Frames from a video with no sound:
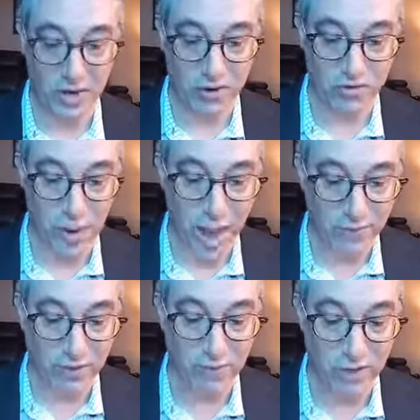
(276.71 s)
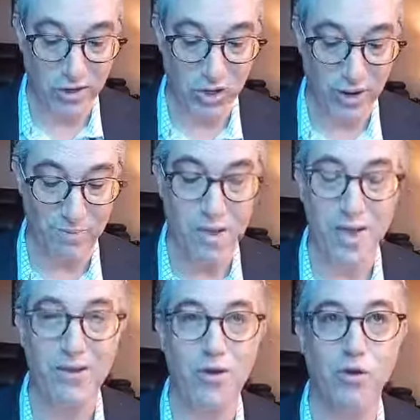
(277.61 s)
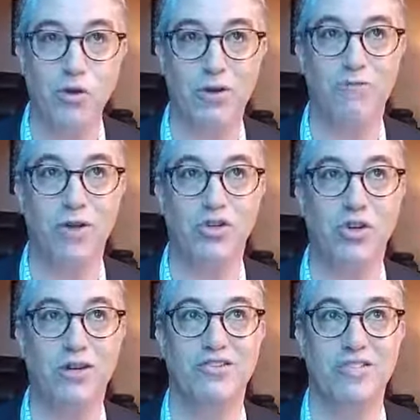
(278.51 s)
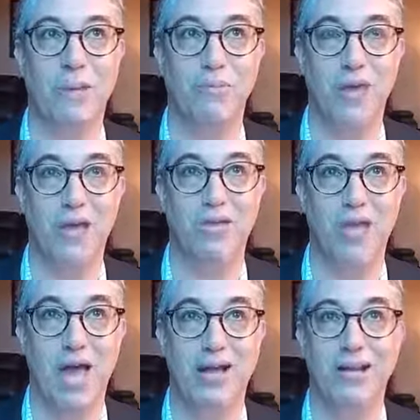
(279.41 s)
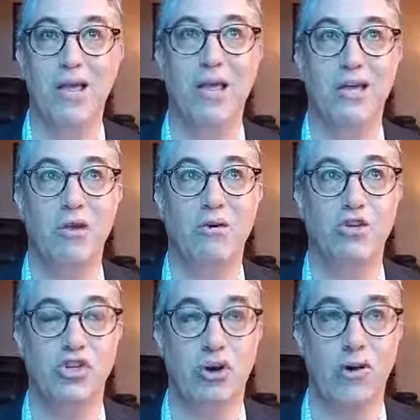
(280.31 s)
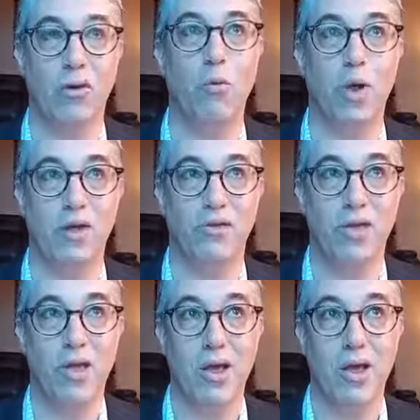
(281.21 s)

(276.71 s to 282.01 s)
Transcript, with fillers: Because having vision, usually vision is something that you're sharing with